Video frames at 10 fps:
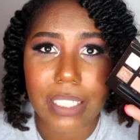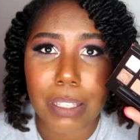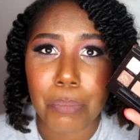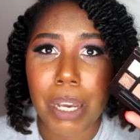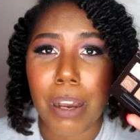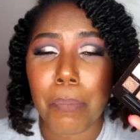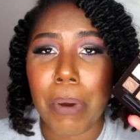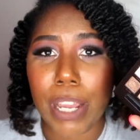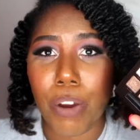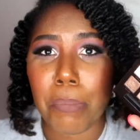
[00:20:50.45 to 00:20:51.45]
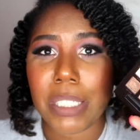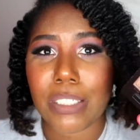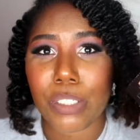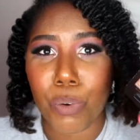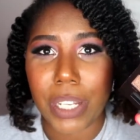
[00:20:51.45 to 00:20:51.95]
then by all means
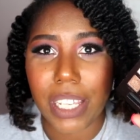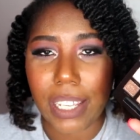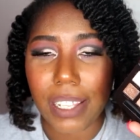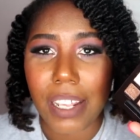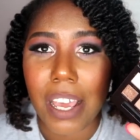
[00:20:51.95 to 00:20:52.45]
go ahead.